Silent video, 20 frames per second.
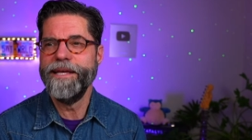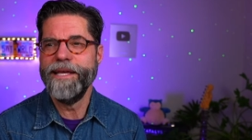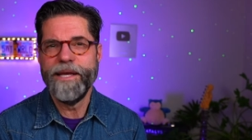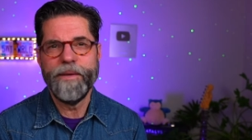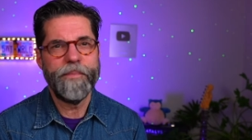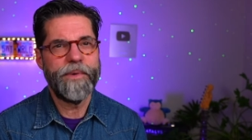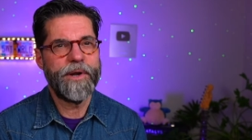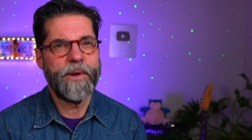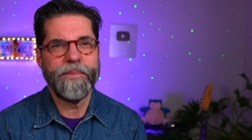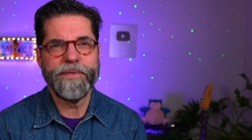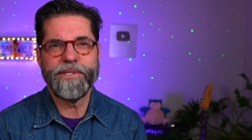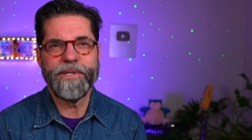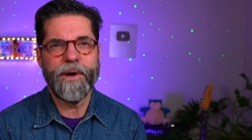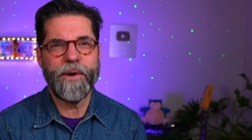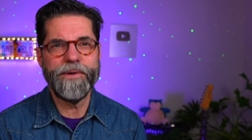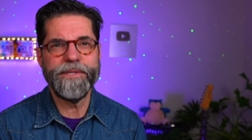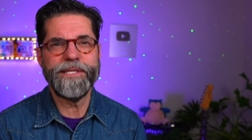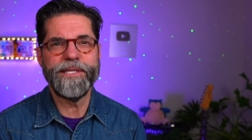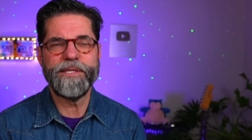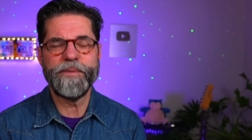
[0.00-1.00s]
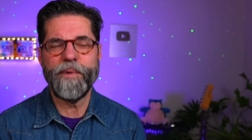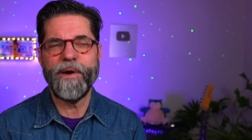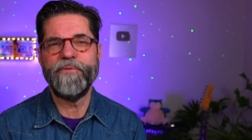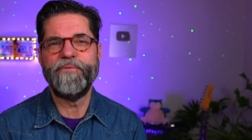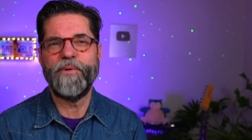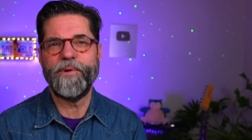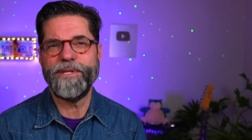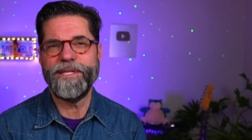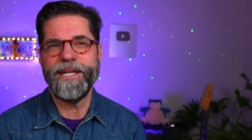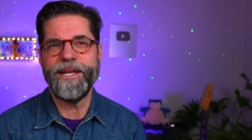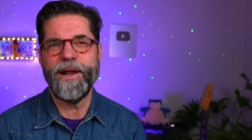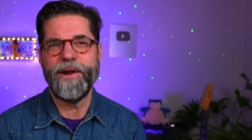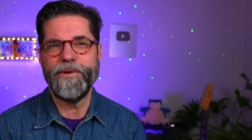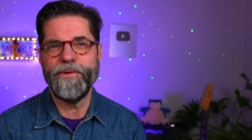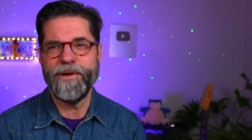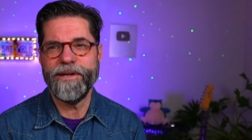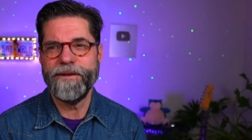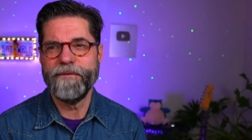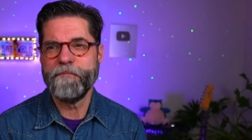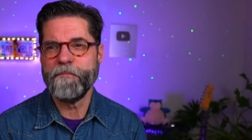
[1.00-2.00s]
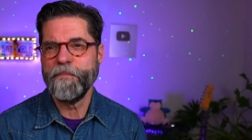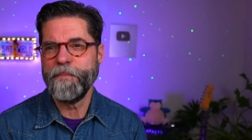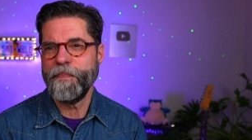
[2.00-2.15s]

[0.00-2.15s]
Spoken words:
but almost always it's about 1,400.